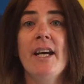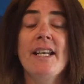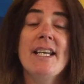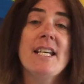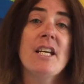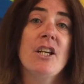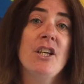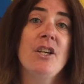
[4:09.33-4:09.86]
and
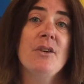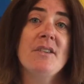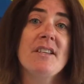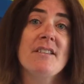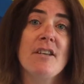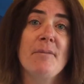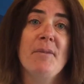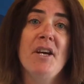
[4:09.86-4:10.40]
he
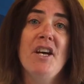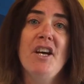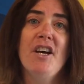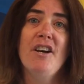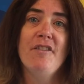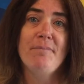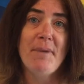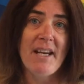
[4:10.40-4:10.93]
accuses them
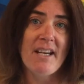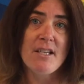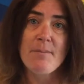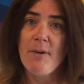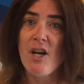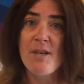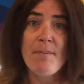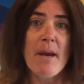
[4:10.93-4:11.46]
of being
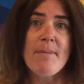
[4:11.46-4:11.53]
spies.